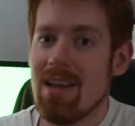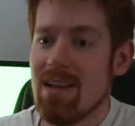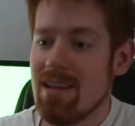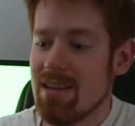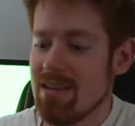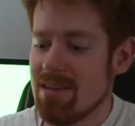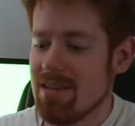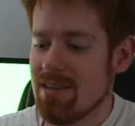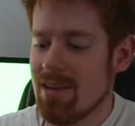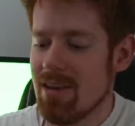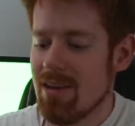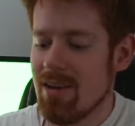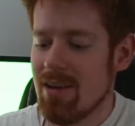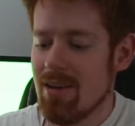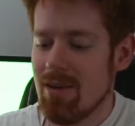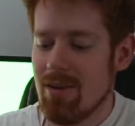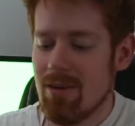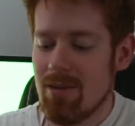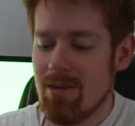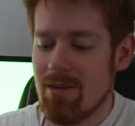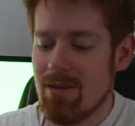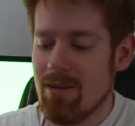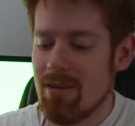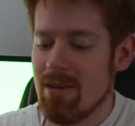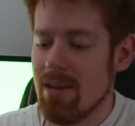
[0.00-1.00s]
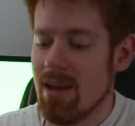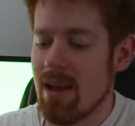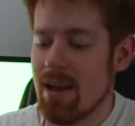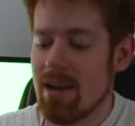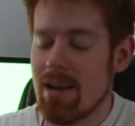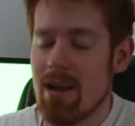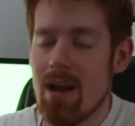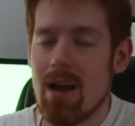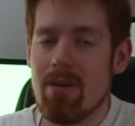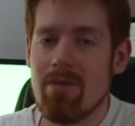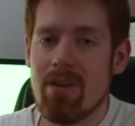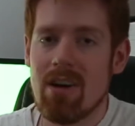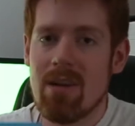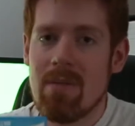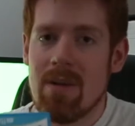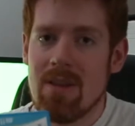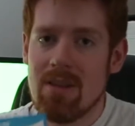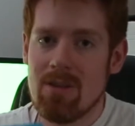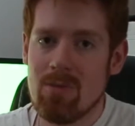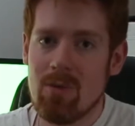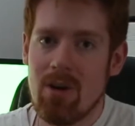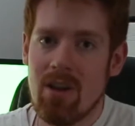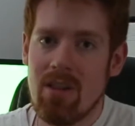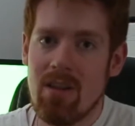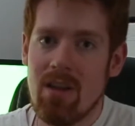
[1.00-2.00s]
So, yeah, I can't recommend
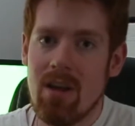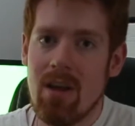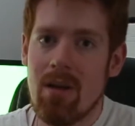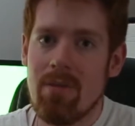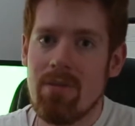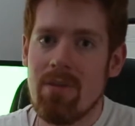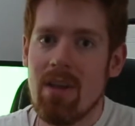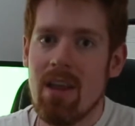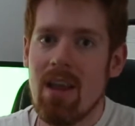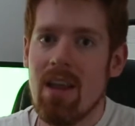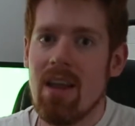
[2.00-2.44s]
this one enough.